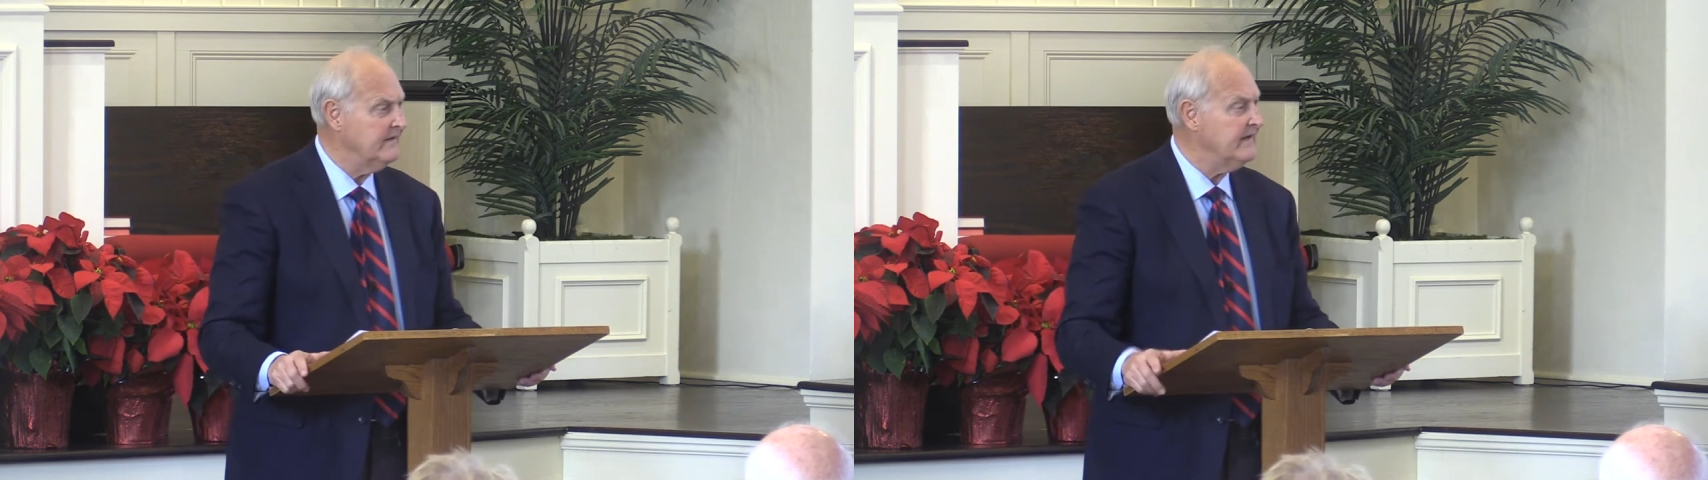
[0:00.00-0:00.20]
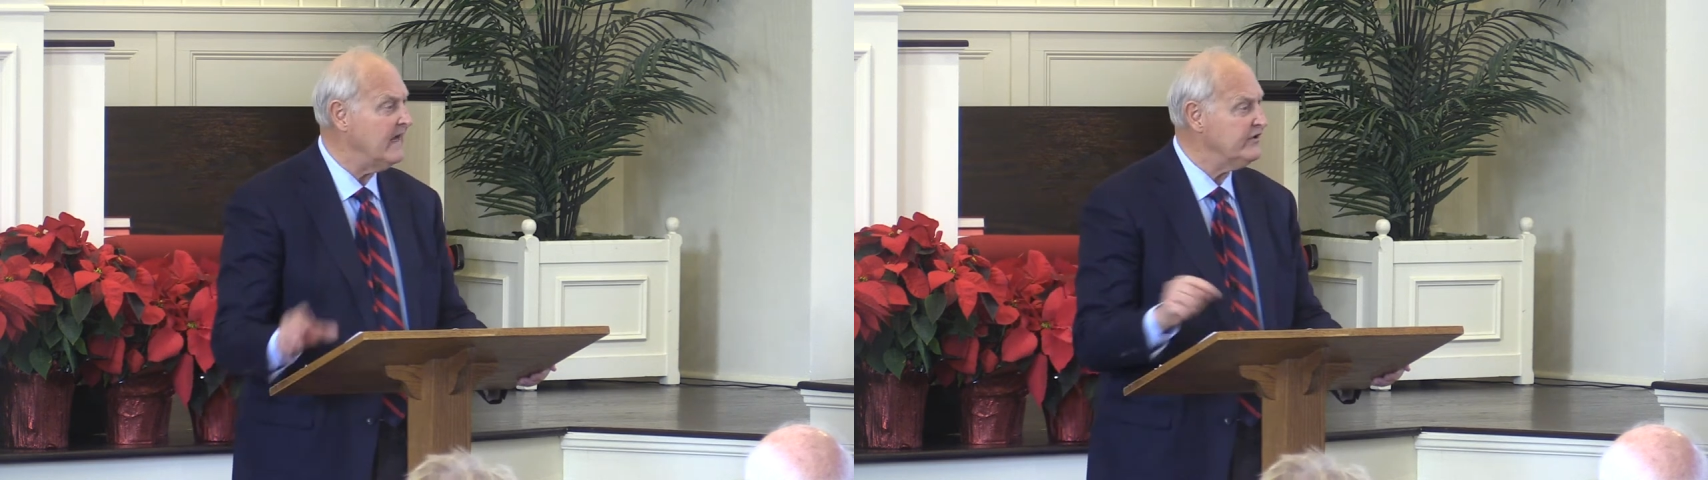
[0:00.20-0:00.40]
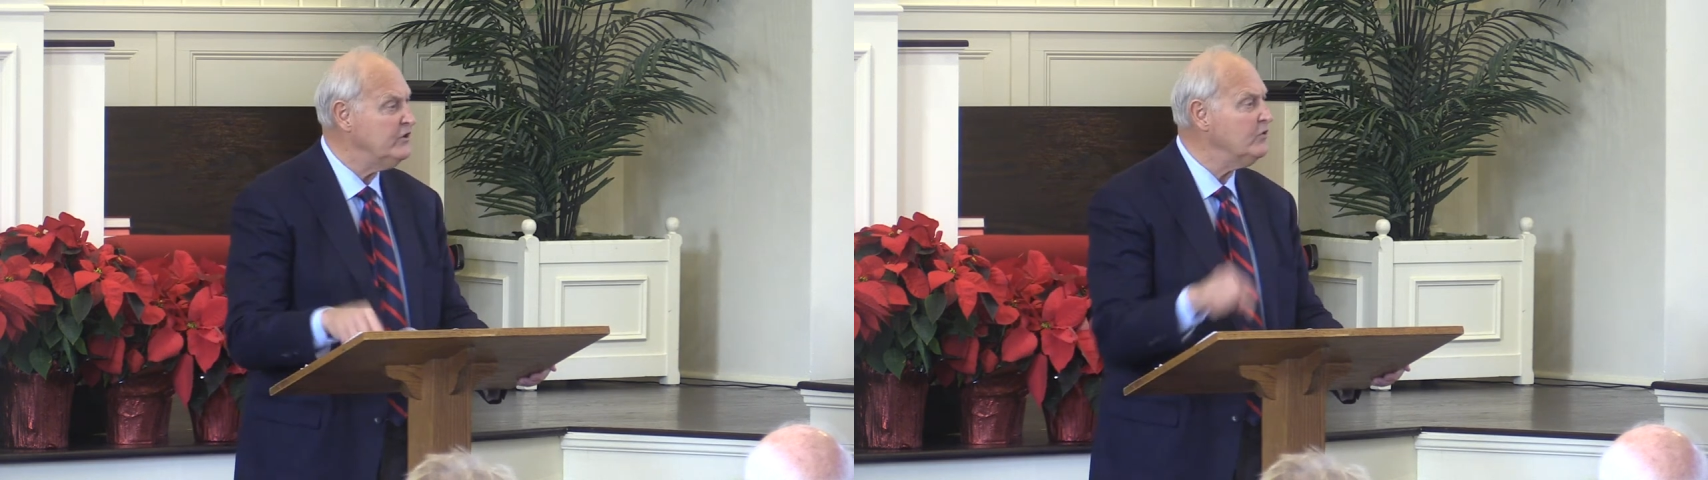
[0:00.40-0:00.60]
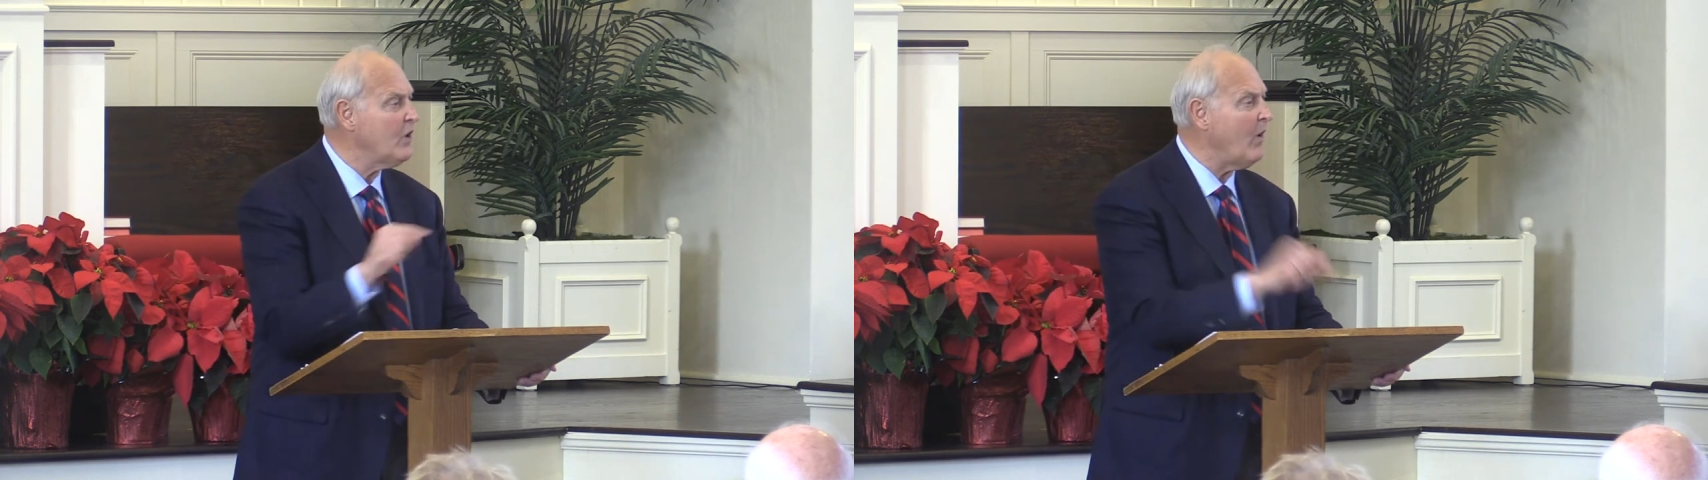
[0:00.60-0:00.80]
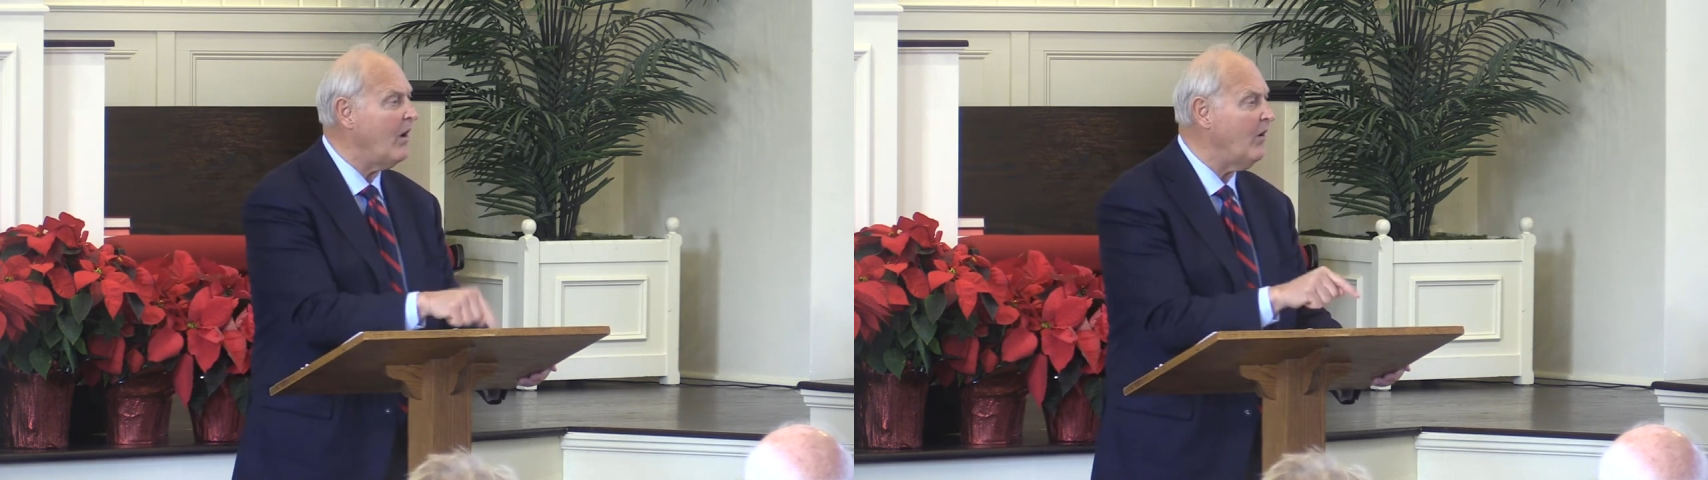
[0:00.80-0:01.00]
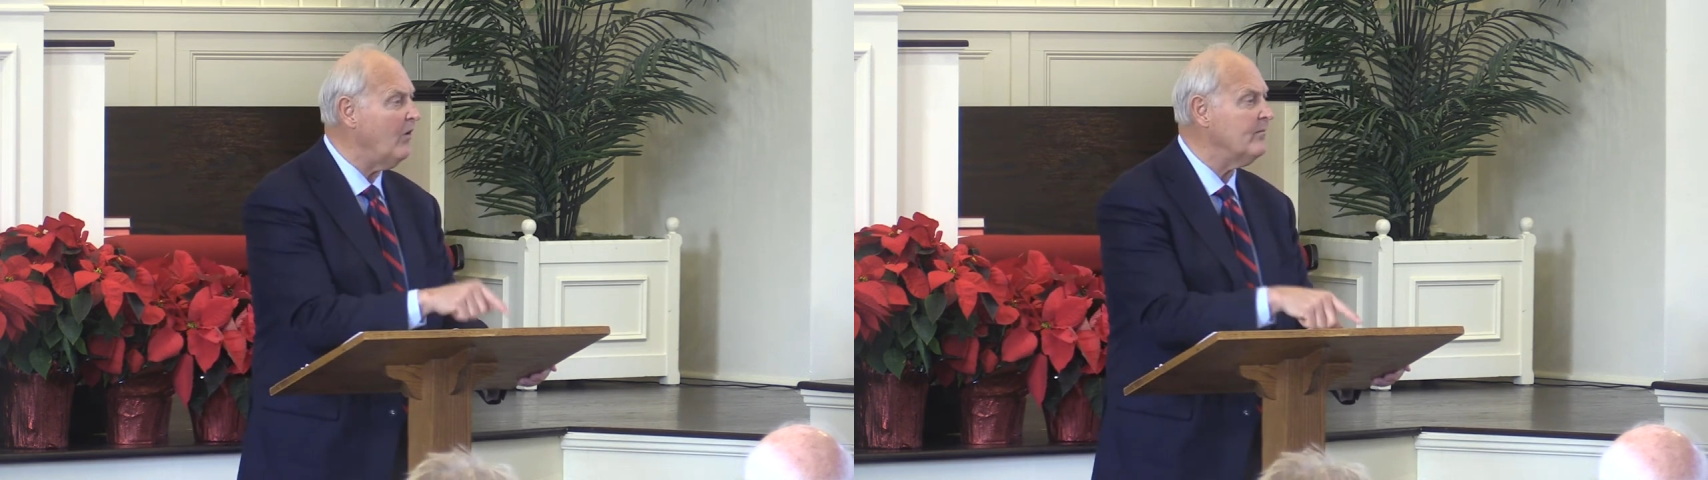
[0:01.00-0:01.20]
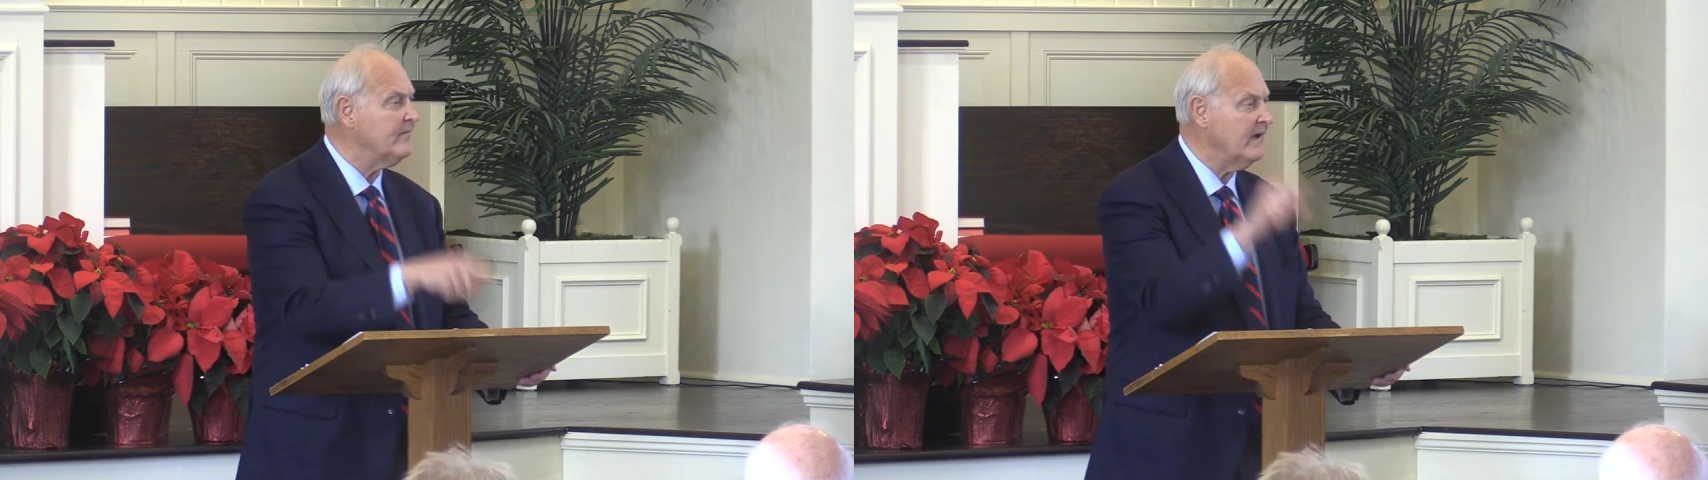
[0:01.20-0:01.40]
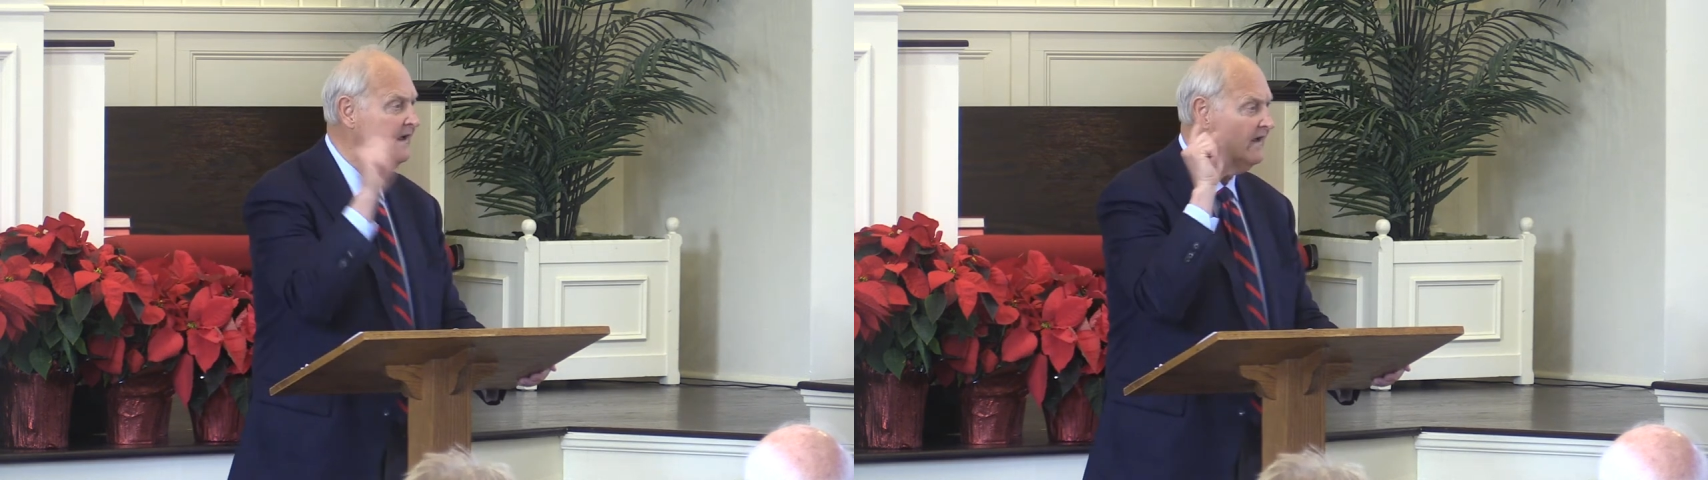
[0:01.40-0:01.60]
Now you go home,